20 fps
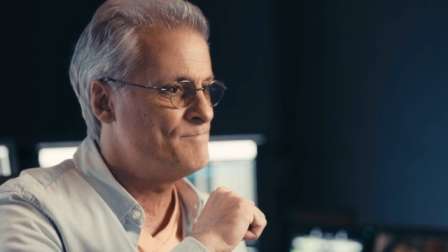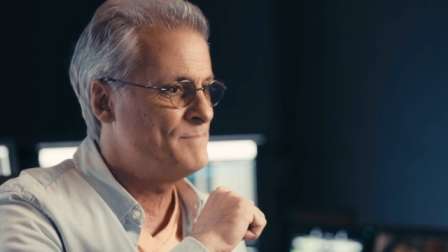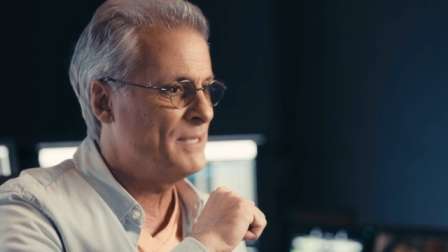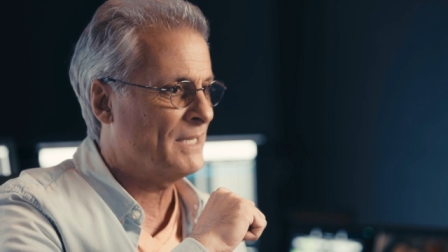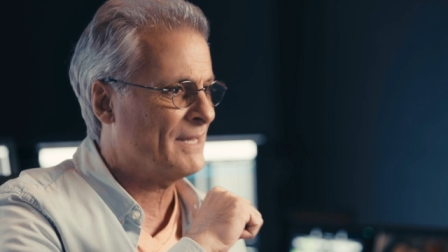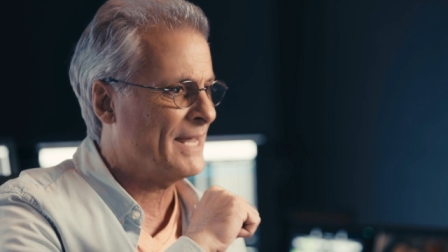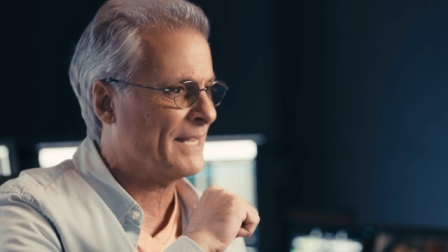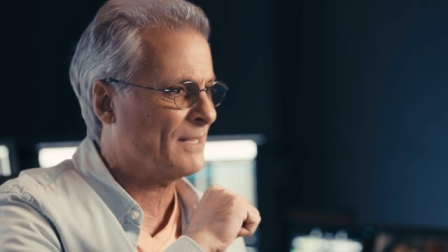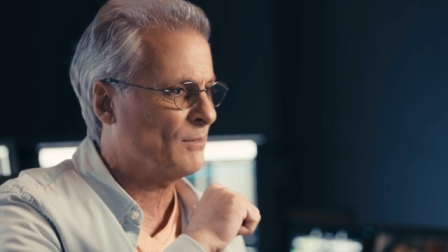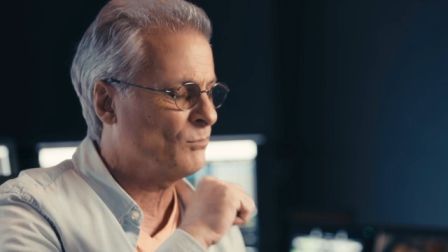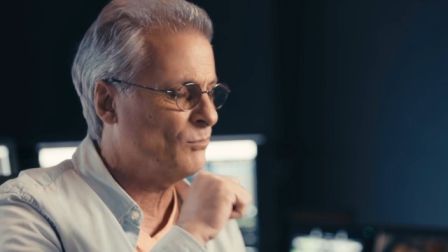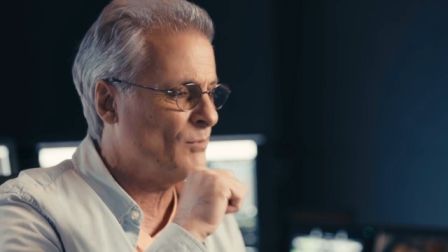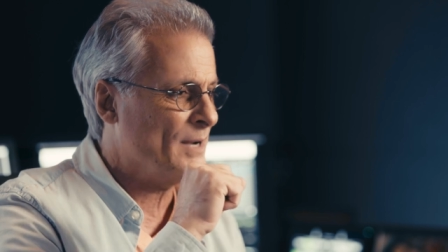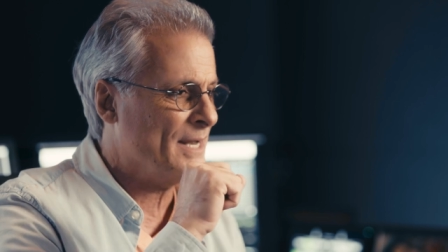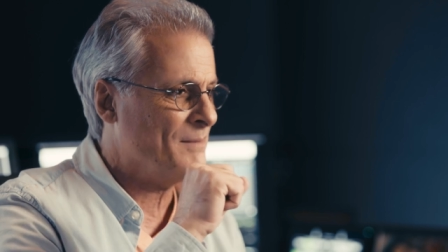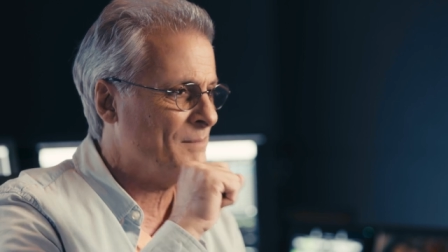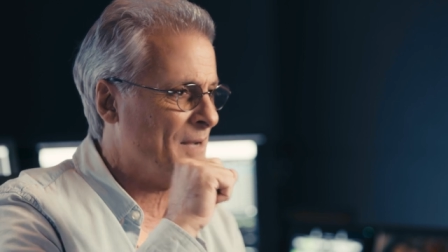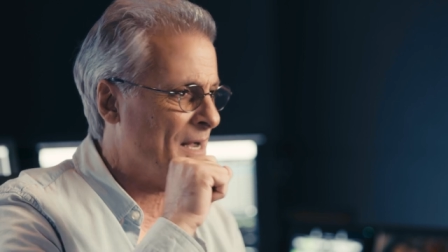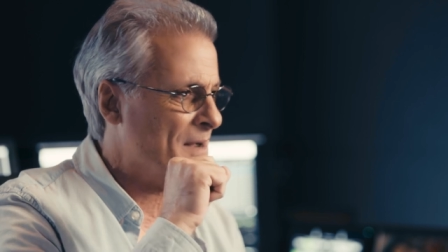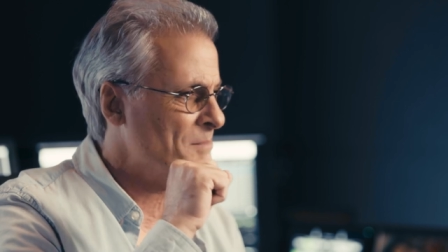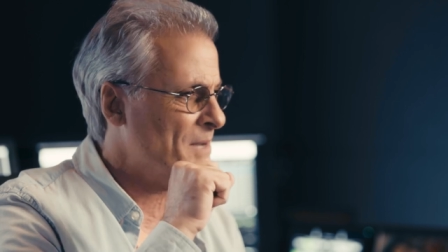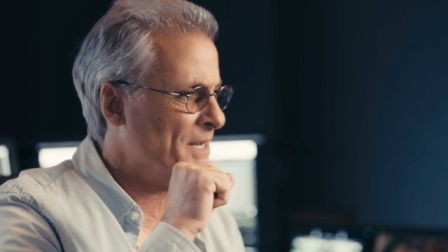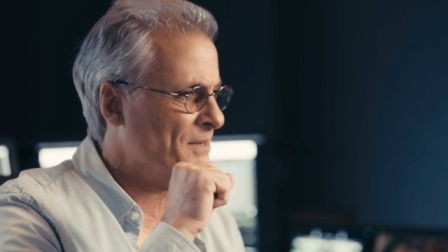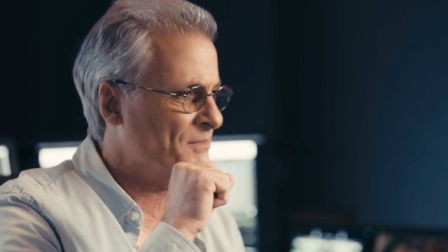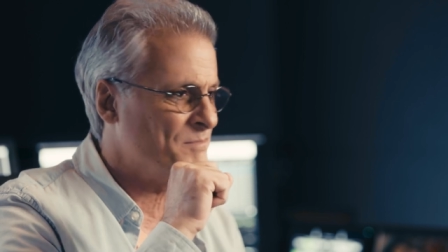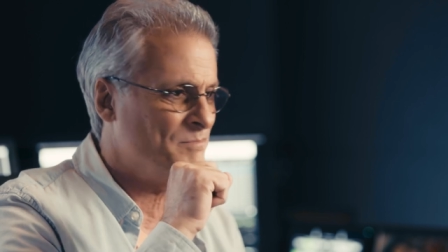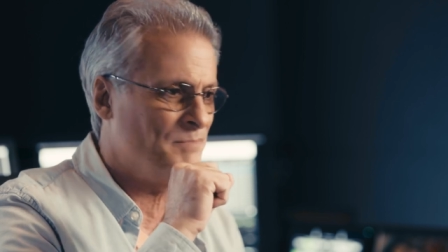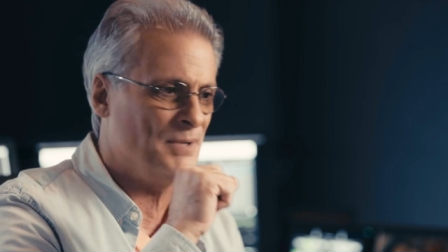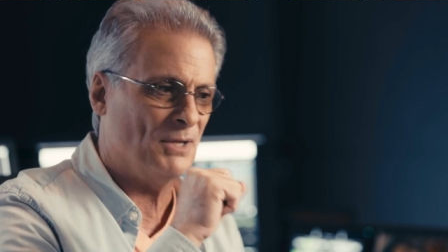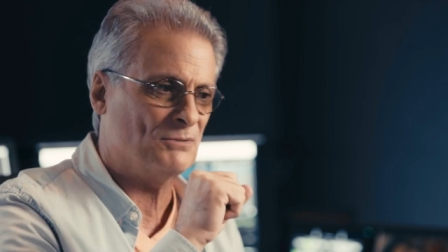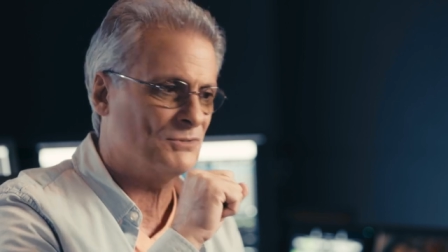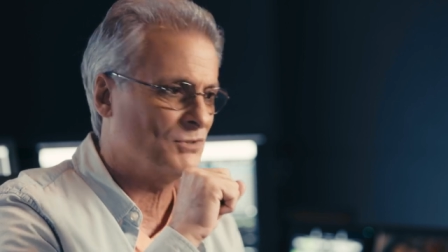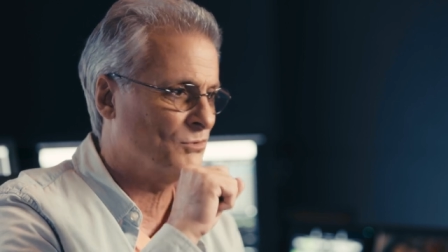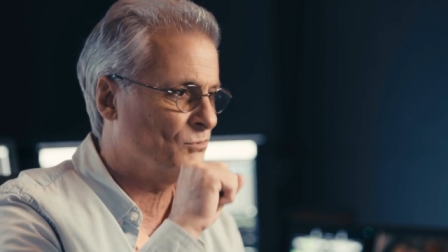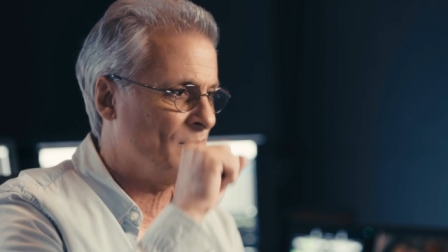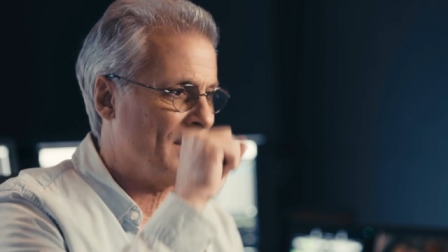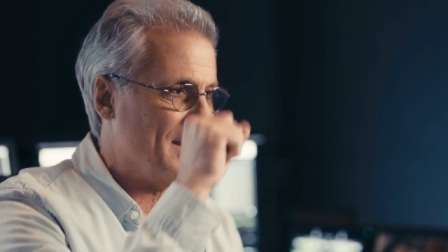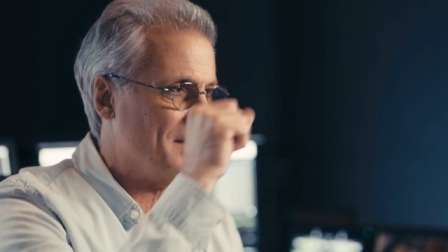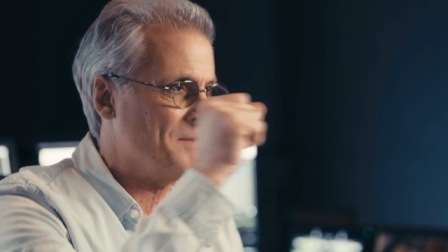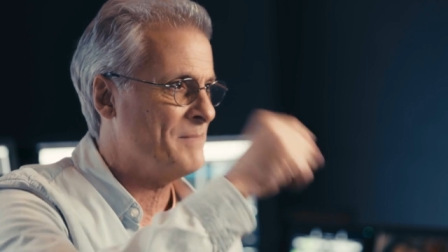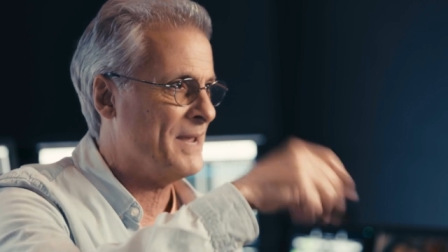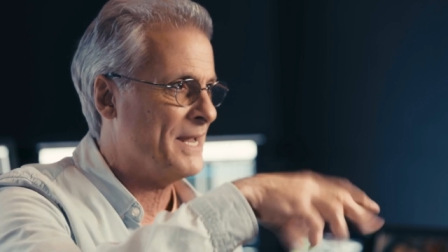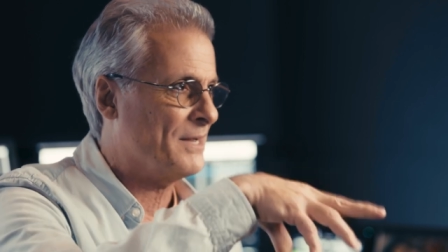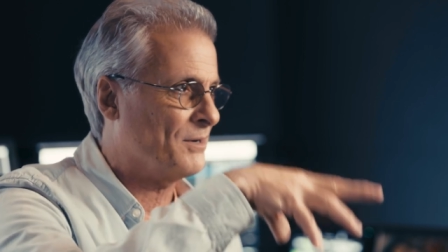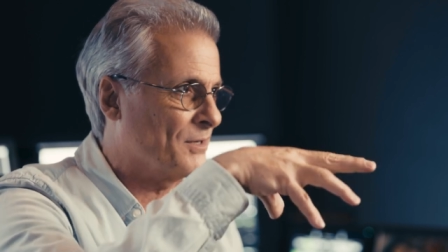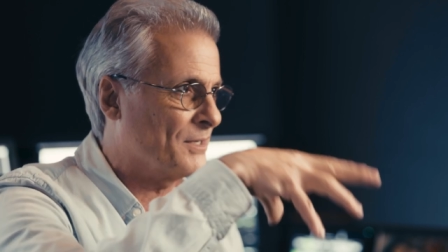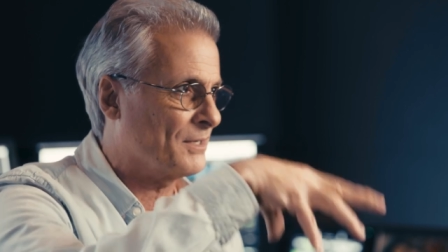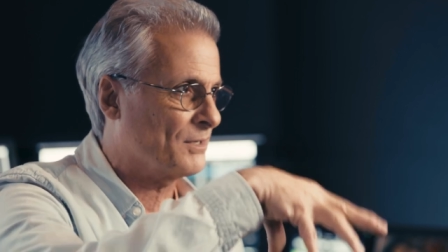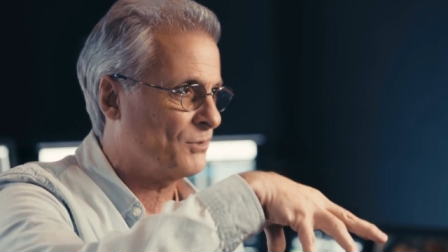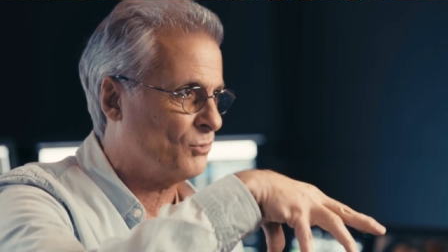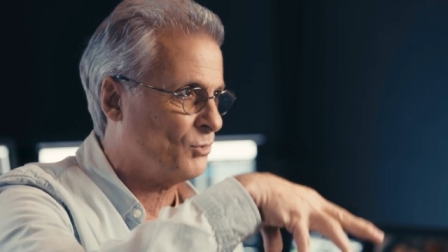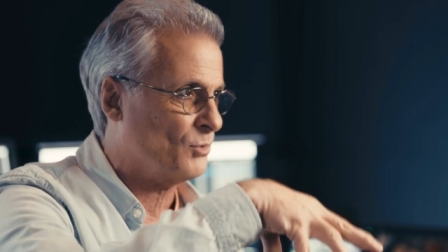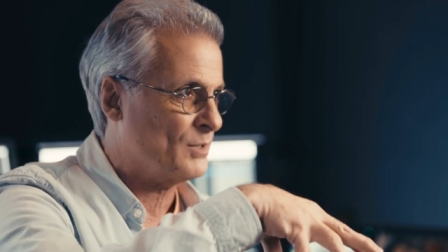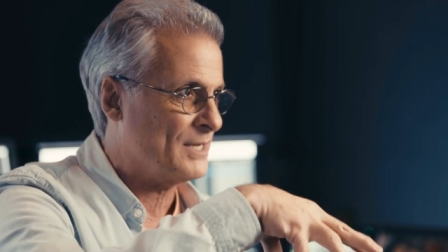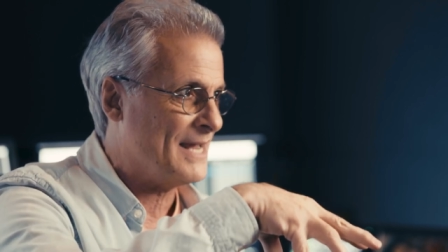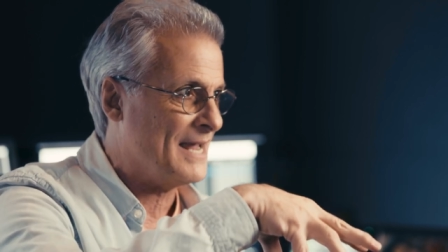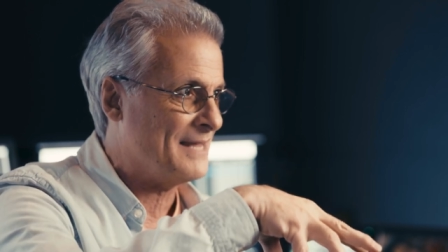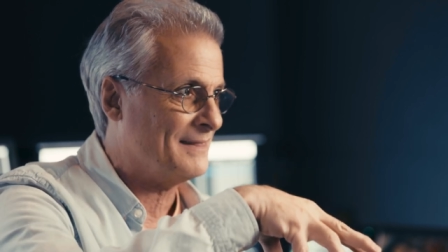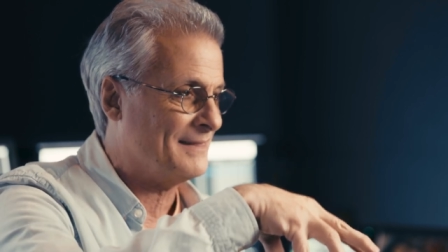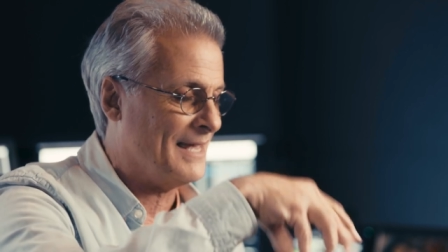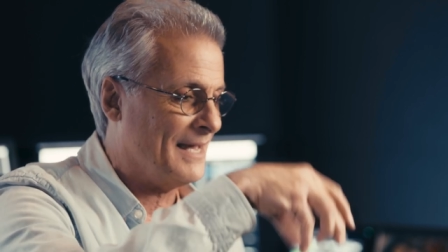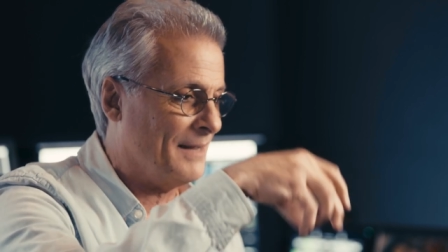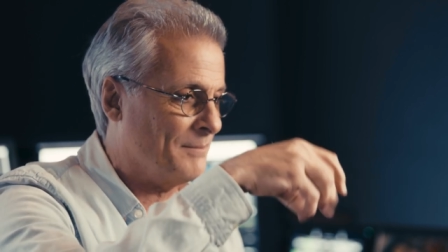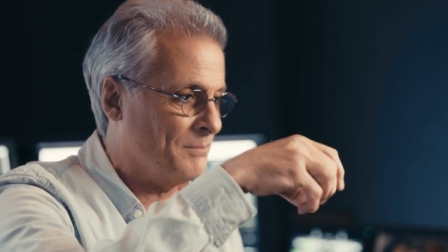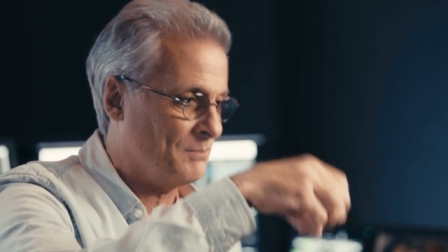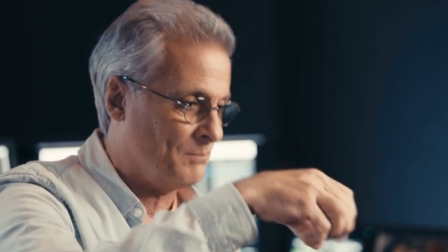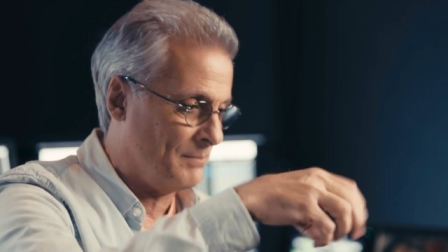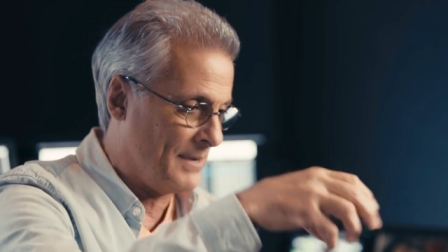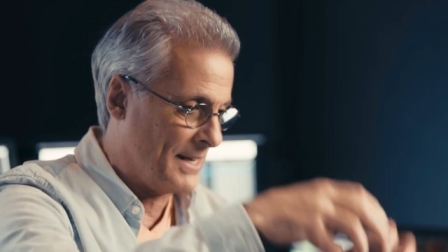bit like a rain I might have built a rainmaker to create that